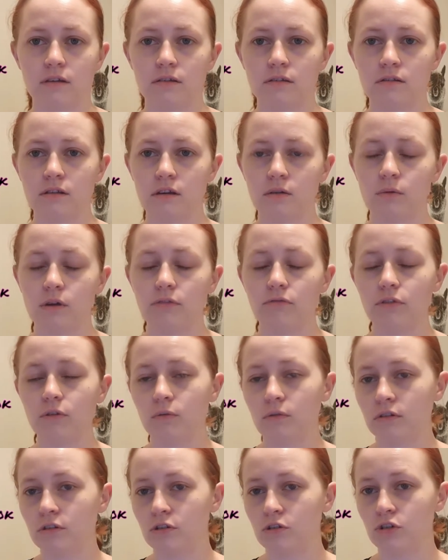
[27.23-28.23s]
So if you
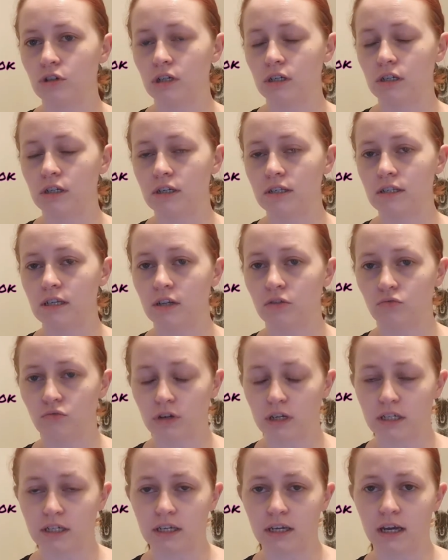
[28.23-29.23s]
want to join us in
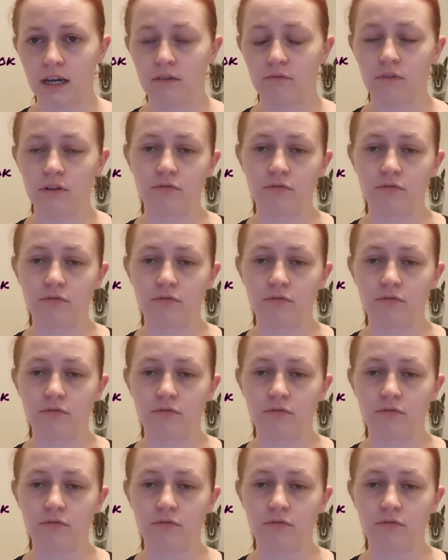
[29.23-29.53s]
reading and